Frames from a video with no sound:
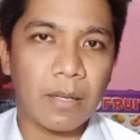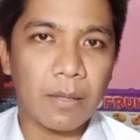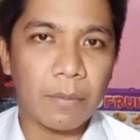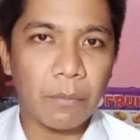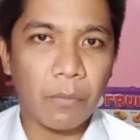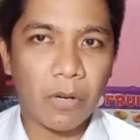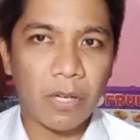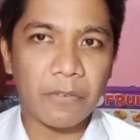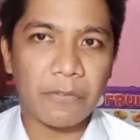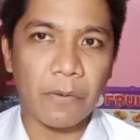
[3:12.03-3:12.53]

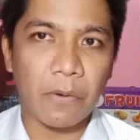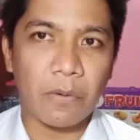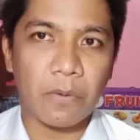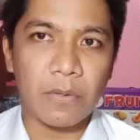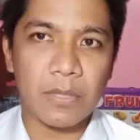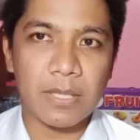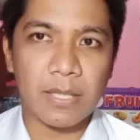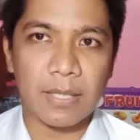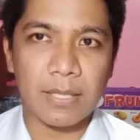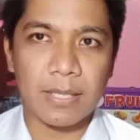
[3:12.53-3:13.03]
More
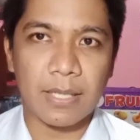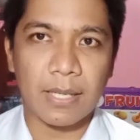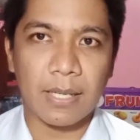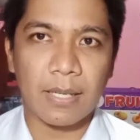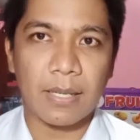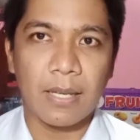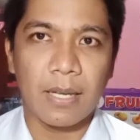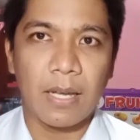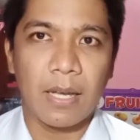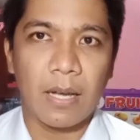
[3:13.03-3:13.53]
focused
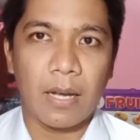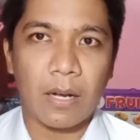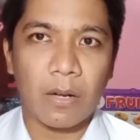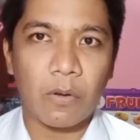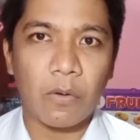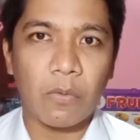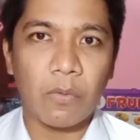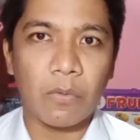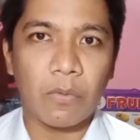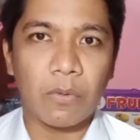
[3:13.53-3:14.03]
kasi
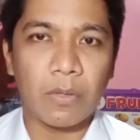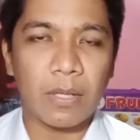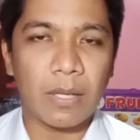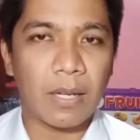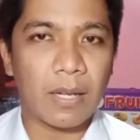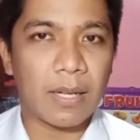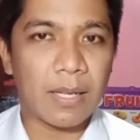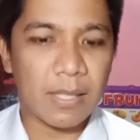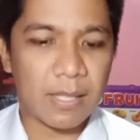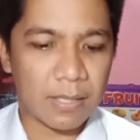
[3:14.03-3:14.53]
kung
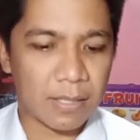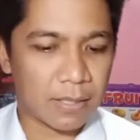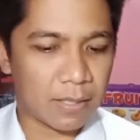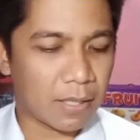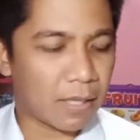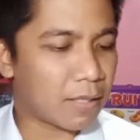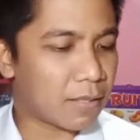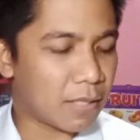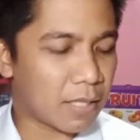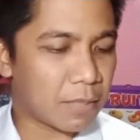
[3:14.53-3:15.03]
it's
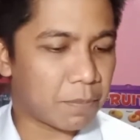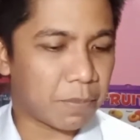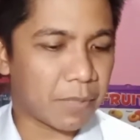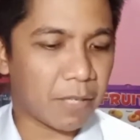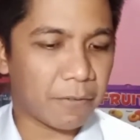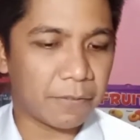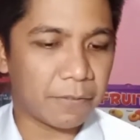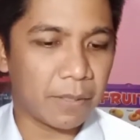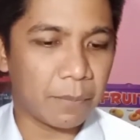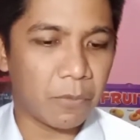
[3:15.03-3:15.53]
at the
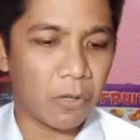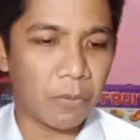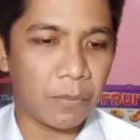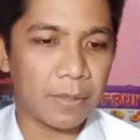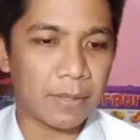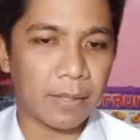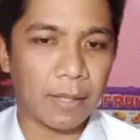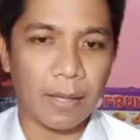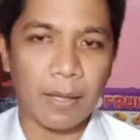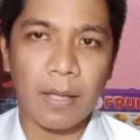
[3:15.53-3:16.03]
spur of the
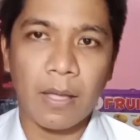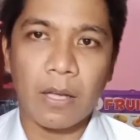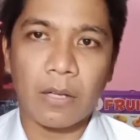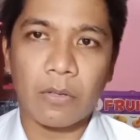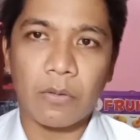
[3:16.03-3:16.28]
moment eh.